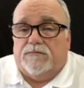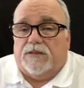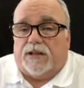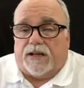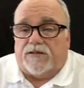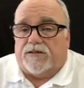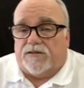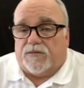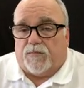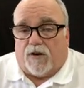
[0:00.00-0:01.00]
in case
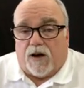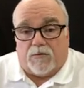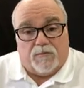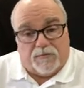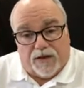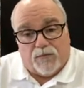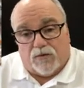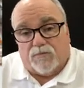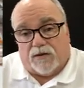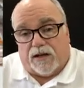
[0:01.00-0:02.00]
there's a problem and
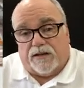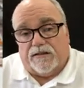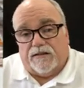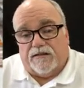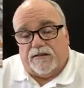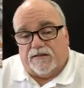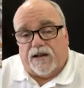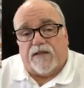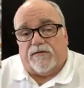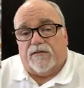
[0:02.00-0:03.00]
we're blinded and
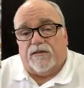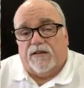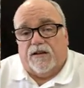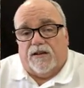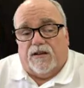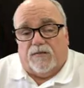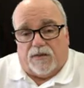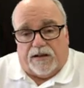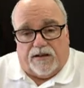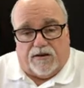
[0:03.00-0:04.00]
deafened
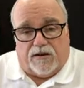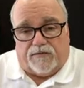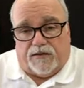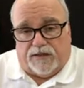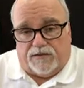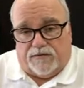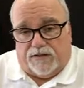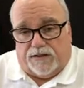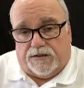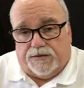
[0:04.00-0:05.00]
by the arc flash
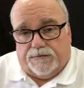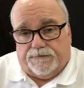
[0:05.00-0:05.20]
event.